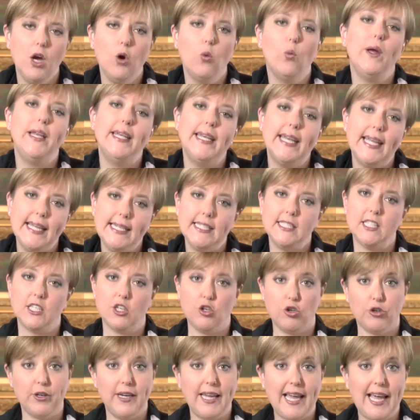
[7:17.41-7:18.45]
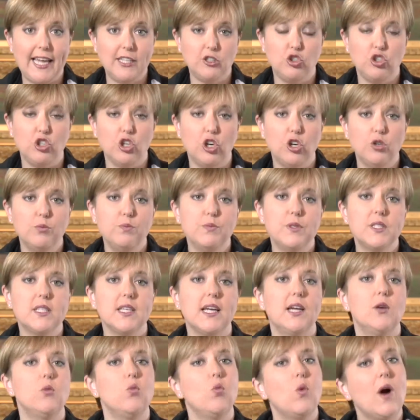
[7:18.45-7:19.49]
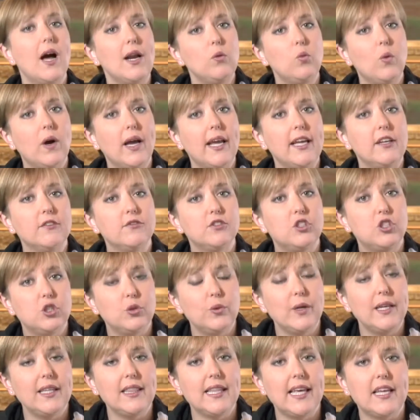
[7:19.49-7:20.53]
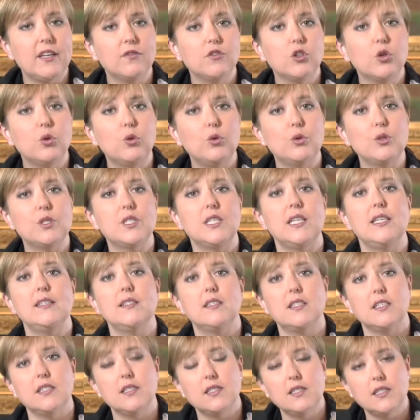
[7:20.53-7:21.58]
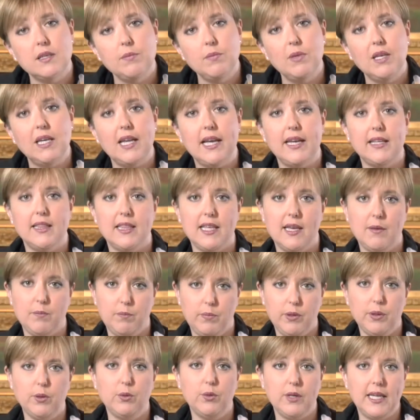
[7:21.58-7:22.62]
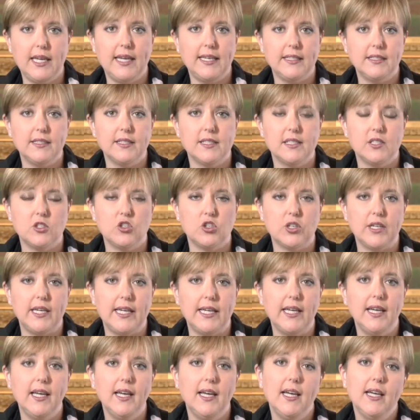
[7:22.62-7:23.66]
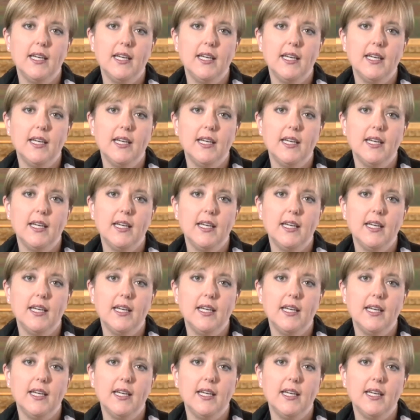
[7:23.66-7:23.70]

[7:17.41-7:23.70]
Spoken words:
We need to create jobs, and one way of doing that, of course, is to stimulate that building industry.